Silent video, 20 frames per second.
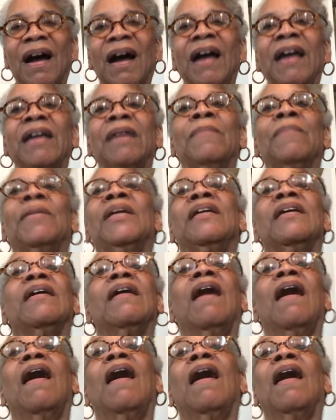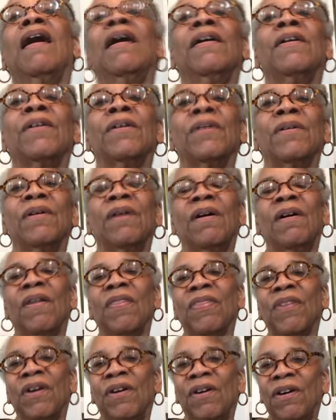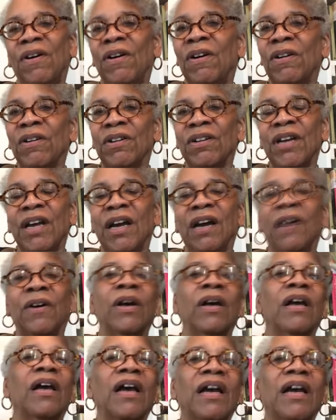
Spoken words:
I am eating higher on the hog now.